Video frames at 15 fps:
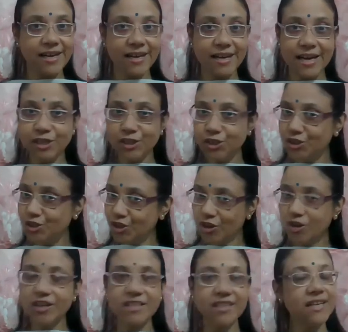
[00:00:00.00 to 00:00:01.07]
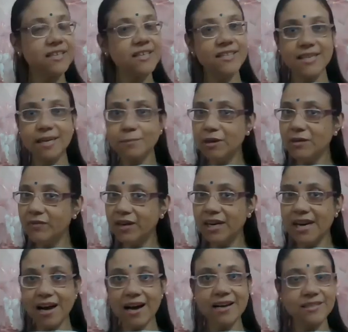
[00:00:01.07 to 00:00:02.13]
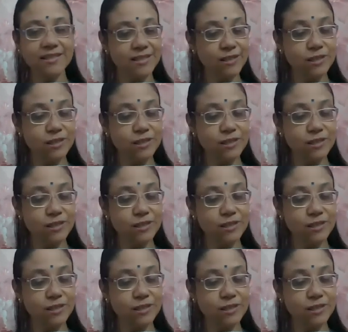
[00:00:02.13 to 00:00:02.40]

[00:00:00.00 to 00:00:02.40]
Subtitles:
ensure that the table will last?